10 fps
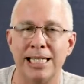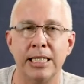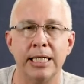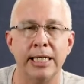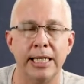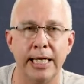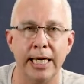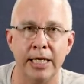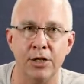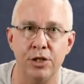its kinetic
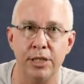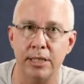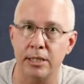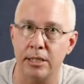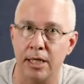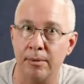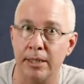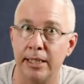energy doesn't double,